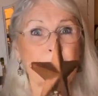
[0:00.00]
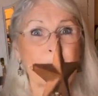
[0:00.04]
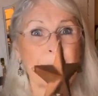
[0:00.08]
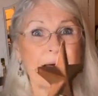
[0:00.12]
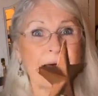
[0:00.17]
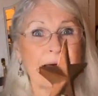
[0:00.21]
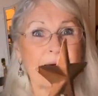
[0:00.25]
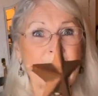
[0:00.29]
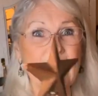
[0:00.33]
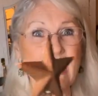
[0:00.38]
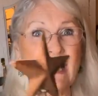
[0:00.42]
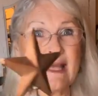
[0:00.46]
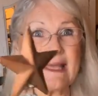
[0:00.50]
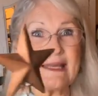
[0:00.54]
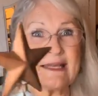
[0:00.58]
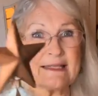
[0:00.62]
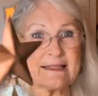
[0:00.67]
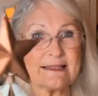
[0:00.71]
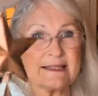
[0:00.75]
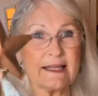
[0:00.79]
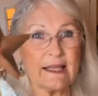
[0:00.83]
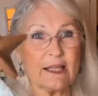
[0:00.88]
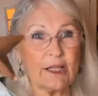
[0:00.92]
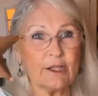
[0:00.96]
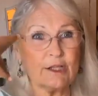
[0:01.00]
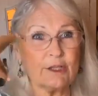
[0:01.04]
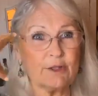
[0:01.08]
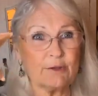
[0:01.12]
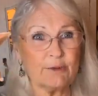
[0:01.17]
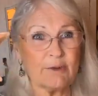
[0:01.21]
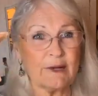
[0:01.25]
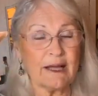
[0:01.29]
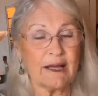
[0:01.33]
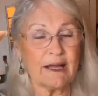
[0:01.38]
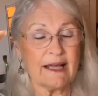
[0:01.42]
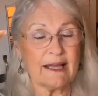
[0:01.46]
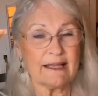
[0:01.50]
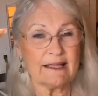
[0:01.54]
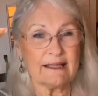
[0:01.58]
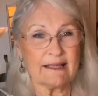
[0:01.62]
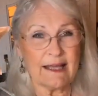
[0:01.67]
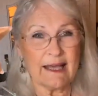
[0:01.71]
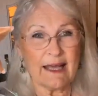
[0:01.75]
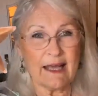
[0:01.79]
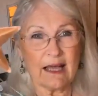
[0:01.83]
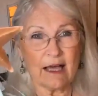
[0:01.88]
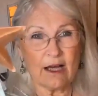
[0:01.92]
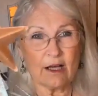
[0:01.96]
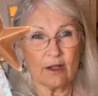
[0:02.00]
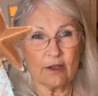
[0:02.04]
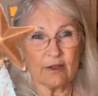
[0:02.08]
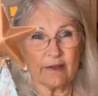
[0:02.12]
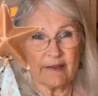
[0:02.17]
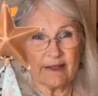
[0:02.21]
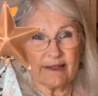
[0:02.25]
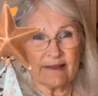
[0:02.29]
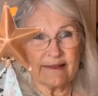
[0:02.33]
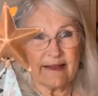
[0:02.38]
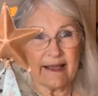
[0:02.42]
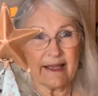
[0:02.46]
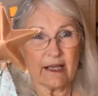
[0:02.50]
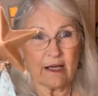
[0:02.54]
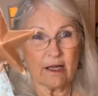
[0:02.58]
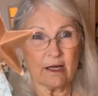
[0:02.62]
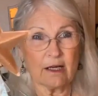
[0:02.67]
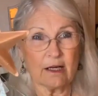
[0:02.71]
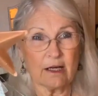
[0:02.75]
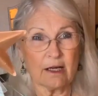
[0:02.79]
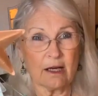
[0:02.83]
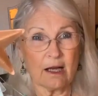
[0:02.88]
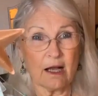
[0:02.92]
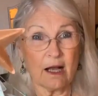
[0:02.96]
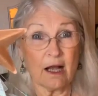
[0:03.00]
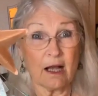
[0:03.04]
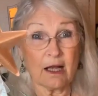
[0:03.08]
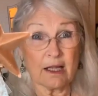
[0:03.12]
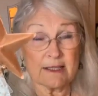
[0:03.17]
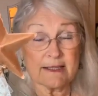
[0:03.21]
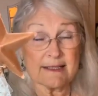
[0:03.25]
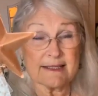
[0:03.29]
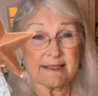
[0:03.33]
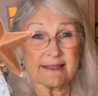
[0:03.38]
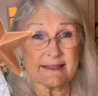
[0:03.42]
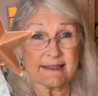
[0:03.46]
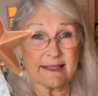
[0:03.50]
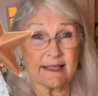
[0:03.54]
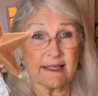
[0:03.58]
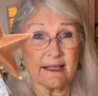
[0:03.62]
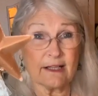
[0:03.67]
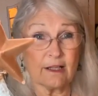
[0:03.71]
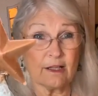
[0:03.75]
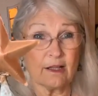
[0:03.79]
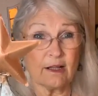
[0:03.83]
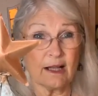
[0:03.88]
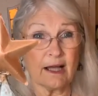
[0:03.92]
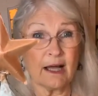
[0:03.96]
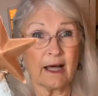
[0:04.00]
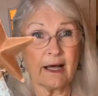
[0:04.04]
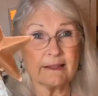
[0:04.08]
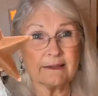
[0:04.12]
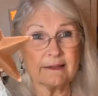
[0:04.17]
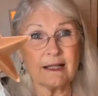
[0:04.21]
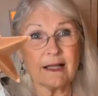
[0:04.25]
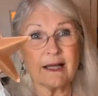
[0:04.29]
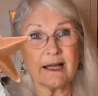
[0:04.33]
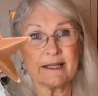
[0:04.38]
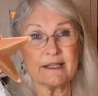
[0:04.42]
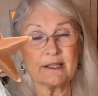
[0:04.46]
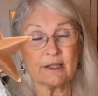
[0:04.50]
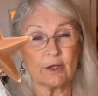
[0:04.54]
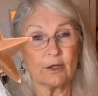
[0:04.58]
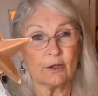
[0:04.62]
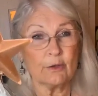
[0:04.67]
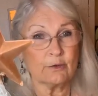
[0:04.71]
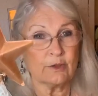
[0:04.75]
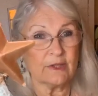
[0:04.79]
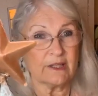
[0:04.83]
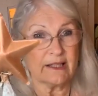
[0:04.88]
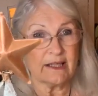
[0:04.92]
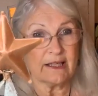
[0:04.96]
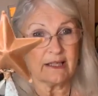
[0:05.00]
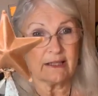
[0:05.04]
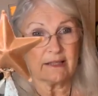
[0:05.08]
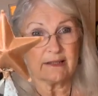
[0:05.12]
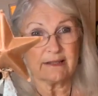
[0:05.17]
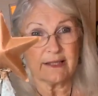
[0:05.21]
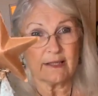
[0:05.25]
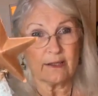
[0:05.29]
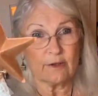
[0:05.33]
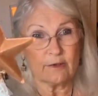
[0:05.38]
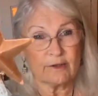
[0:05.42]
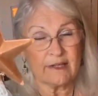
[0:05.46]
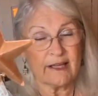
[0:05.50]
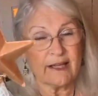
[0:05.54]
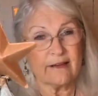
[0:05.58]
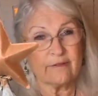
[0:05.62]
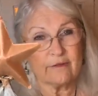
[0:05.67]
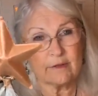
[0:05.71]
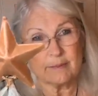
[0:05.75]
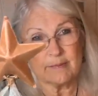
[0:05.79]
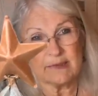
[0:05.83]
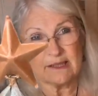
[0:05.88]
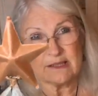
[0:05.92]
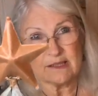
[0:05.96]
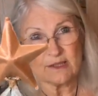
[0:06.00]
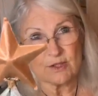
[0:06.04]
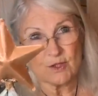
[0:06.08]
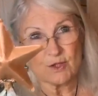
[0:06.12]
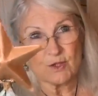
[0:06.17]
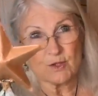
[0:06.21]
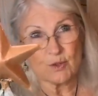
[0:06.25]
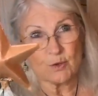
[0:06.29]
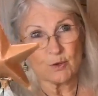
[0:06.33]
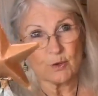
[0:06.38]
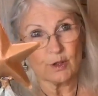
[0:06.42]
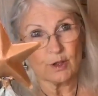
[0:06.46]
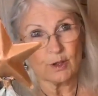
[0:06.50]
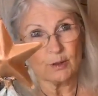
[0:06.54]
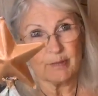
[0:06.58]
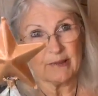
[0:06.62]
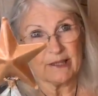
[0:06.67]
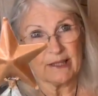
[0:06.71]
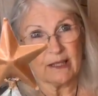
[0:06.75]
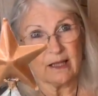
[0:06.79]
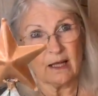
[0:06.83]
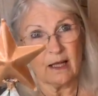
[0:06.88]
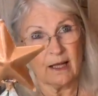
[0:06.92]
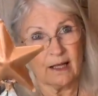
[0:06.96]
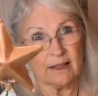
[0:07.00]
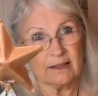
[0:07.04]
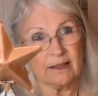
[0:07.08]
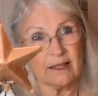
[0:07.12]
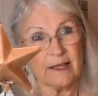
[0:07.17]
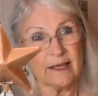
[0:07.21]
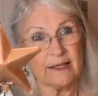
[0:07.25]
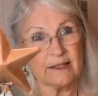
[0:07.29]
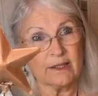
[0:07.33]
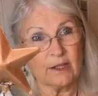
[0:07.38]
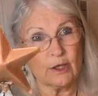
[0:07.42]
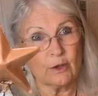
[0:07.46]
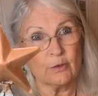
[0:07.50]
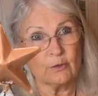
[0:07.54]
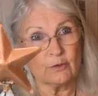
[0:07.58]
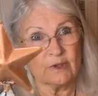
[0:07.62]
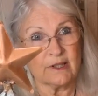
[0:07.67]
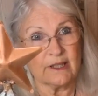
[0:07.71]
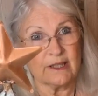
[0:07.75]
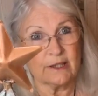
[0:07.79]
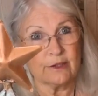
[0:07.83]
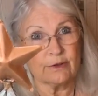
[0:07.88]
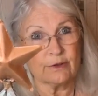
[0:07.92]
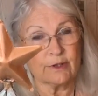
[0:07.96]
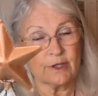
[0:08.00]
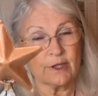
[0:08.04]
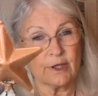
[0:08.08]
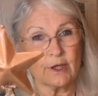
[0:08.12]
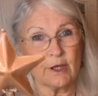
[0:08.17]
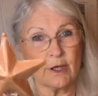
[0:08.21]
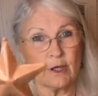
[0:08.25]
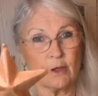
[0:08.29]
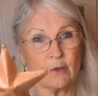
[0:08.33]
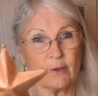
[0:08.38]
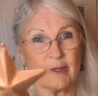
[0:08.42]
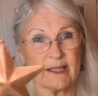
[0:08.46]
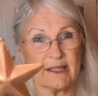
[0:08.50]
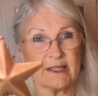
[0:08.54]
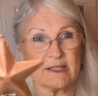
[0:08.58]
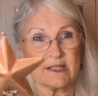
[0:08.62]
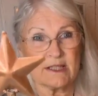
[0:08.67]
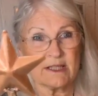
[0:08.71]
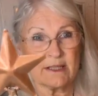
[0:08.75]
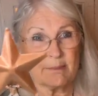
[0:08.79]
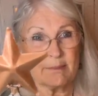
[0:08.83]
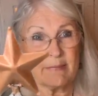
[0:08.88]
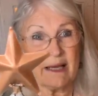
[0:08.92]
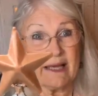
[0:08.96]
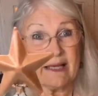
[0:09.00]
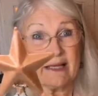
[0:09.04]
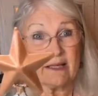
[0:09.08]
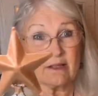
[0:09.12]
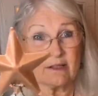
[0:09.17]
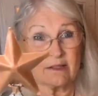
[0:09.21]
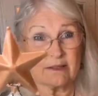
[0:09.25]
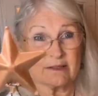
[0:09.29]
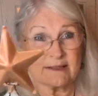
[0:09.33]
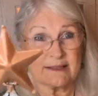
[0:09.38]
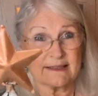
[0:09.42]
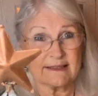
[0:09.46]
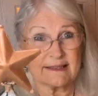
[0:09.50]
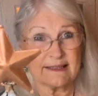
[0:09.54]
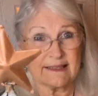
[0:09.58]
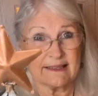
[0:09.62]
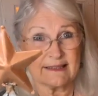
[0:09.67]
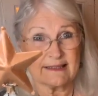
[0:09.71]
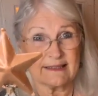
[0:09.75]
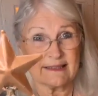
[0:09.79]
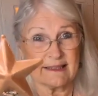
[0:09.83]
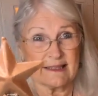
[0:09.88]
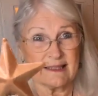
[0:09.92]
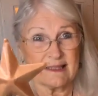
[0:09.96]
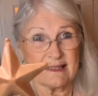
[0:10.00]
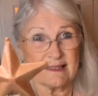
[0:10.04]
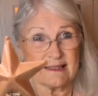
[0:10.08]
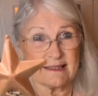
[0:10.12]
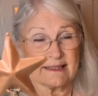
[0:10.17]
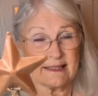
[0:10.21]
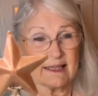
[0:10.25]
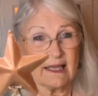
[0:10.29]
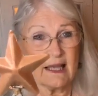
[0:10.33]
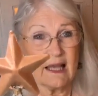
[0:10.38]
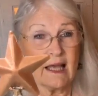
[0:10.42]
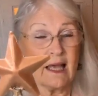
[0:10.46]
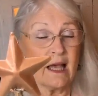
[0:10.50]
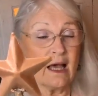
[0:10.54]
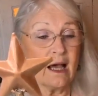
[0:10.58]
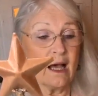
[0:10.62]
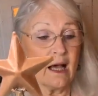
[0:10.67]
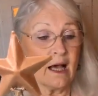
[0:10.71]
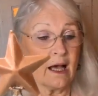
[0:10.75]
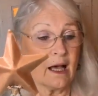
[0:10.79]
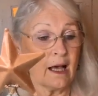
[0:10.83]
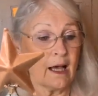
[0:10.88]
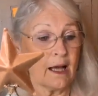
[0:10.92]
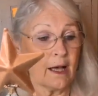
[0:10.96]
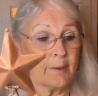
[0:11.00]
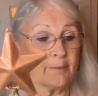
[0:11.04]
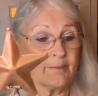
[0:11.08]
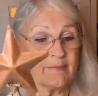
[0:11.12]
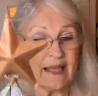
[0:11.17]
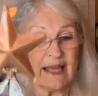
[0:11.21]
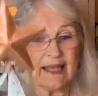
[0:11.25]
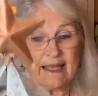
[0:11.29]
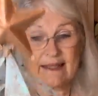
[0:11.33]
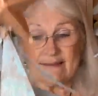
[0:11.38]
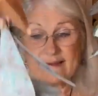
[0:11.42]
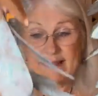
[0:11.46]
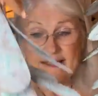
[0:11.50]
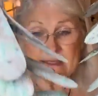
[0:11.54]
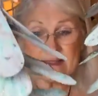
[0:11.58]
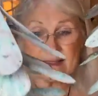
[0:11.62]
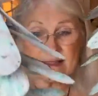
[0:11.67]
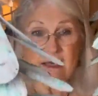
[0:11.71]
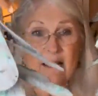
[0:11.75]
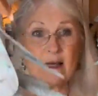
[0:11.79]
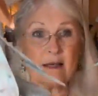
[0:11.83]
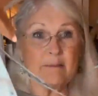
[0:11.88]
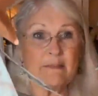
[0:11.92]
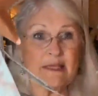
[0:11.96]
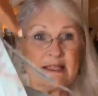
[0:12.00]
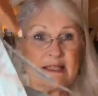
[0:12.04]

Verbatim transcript: But I can tell you right now that they are on sale online only. They don't have them in the store, but online only. You can go into Michael's and get these. Um, and these come